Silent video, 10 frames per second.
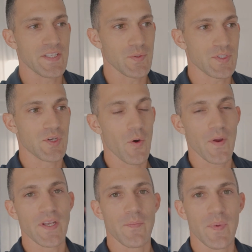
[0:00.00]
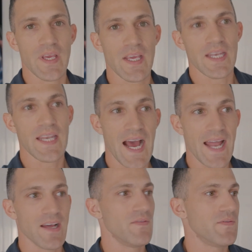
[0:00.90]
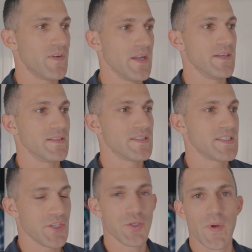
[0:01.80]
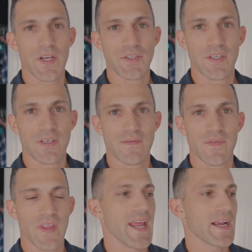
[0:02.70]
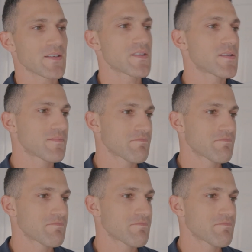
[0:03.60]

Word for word: was going to be not a fun situation for the next